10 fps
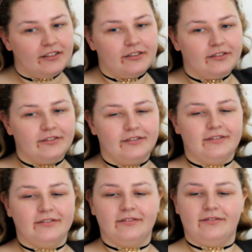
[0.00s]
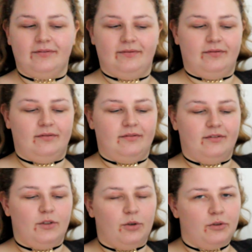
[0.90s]
Oh, sorry. I
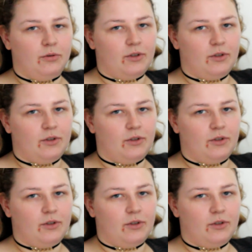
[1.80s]
use...